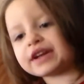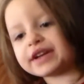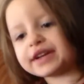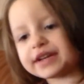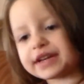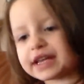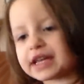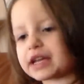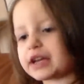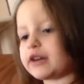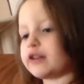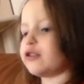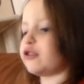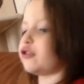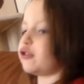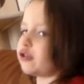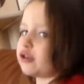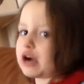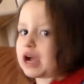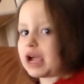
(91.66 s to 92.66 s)
feet need
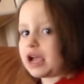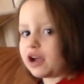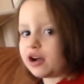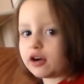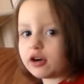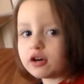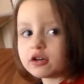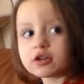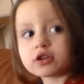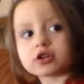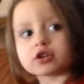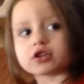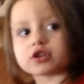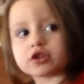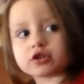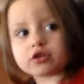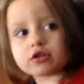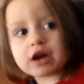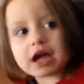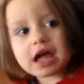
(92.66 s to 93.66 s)
whole help.
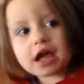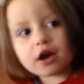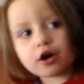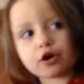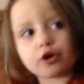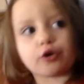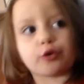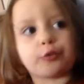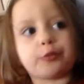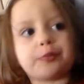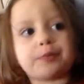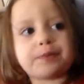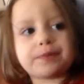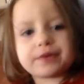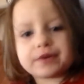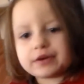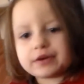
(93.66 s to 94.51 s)
You help.